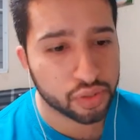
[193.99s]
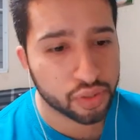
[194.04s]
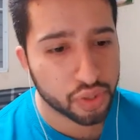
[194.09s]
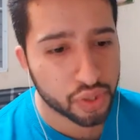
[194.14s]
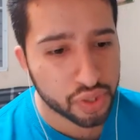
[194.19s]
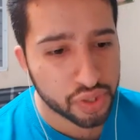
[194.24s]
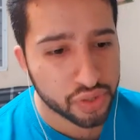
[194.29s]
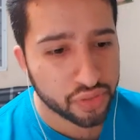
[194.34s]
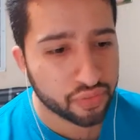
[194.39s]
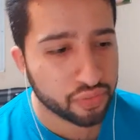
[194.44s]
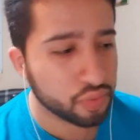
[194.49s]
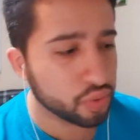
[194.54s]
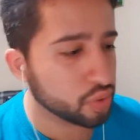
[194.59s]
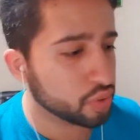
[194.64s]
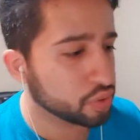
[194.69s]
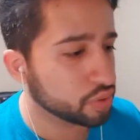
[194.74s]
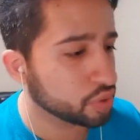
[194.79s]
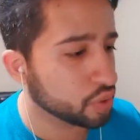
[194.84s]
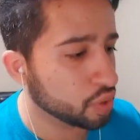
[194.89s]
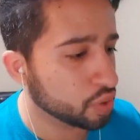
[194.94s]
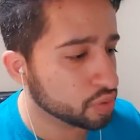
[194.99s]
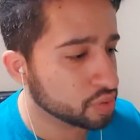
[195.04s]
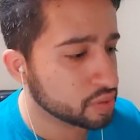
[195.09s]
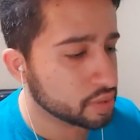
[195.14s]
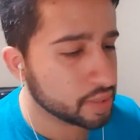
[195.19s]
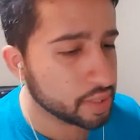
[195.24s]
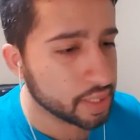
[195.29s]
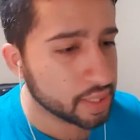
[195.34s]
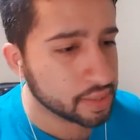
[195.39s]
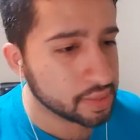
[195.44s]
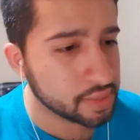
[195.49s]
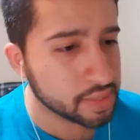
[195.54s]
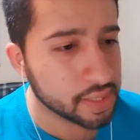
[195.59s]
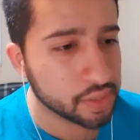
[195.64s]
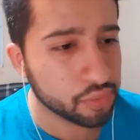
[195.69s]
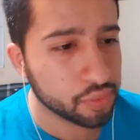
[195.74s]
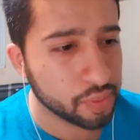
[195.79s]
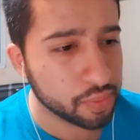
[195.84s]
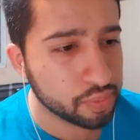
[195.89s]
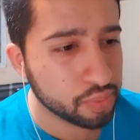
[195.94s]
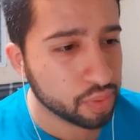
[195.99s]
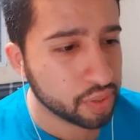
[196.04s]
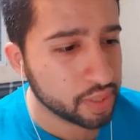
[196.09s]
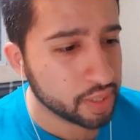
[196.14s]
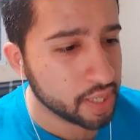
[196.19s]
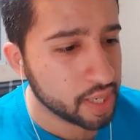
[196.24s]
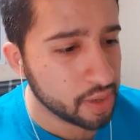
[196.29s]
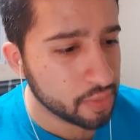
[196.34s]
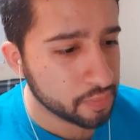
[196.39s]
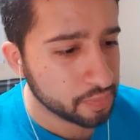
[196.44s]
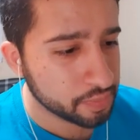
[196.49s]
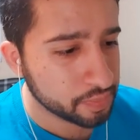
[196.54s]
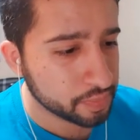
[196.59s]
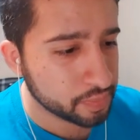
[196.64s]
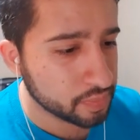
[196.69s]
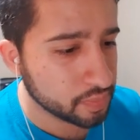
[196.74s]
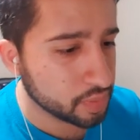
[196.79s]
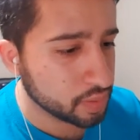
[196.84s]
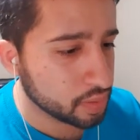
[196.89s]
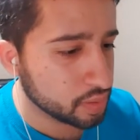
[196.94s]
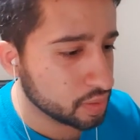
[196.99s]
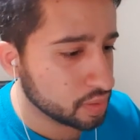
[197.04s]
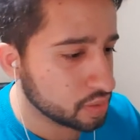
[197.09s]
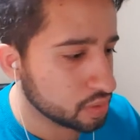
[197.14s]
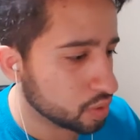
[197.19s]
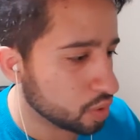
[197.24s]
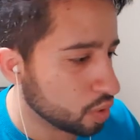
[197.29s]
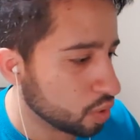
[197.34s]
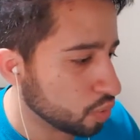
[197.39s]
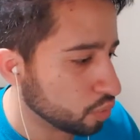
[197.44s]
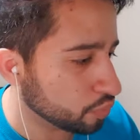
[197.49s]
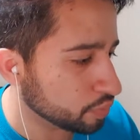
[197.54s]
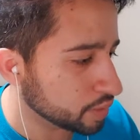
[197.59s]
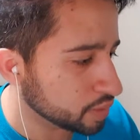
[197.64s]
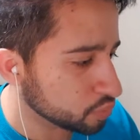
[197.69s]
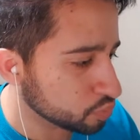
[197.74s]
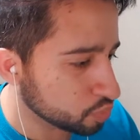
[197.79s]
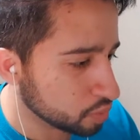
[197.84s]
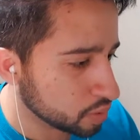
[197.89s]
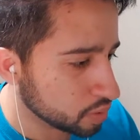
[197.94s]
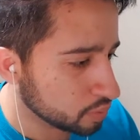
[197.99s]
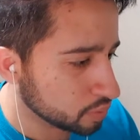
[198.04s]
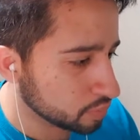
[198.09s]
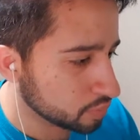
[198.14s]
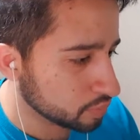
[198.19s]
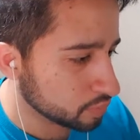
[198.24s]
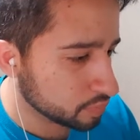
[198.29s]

search for those things that we pointed out. So this one